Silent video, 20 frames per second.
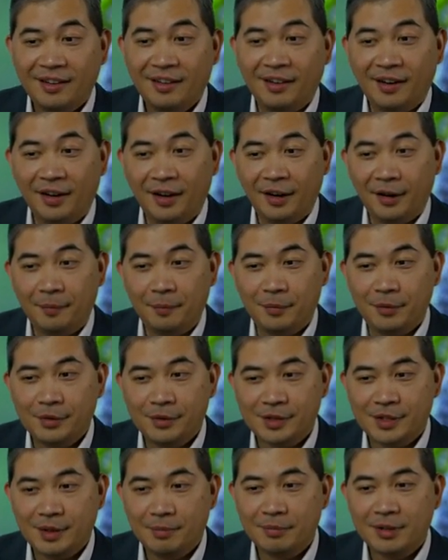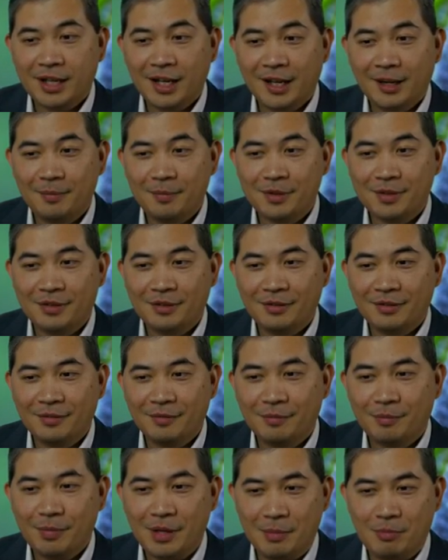Um, sometimes
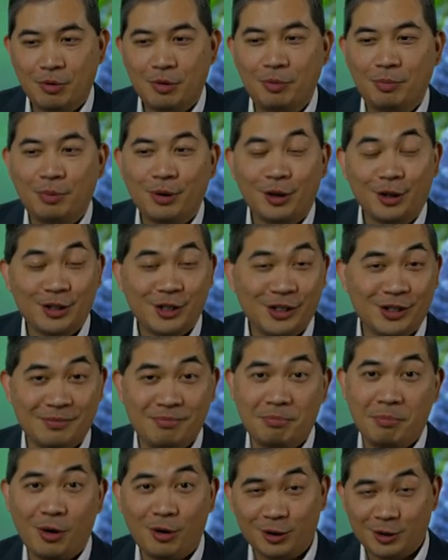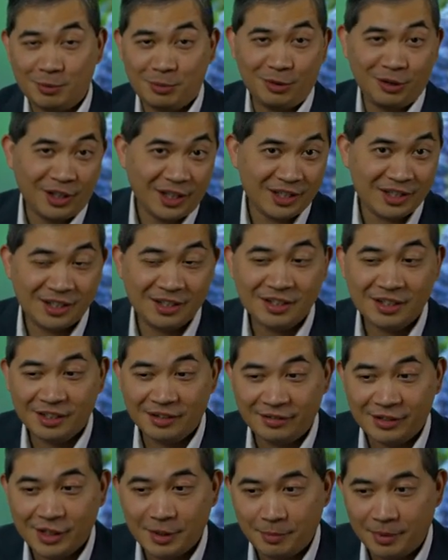people purchase multiple instances
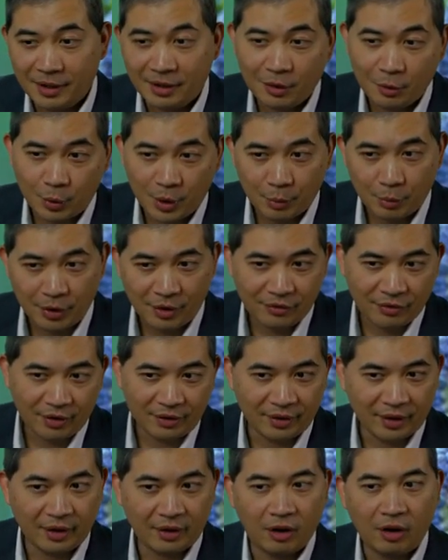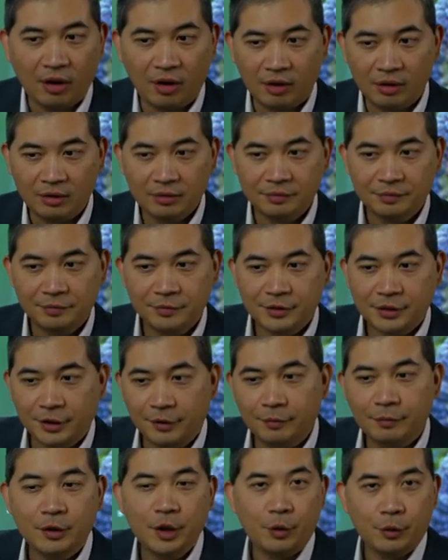of shipping. We refund it all. So
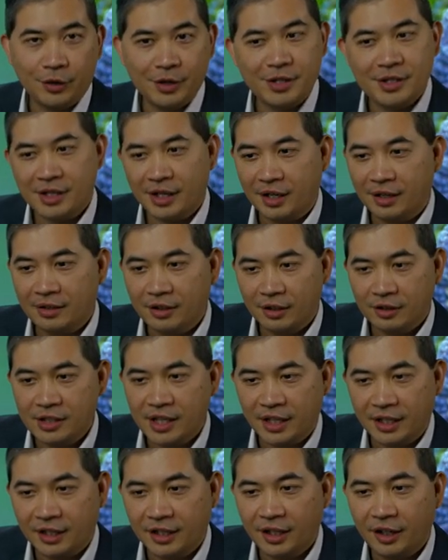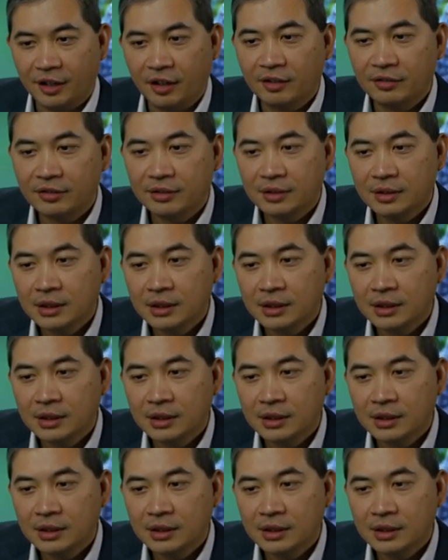no worries there. You're taken care of.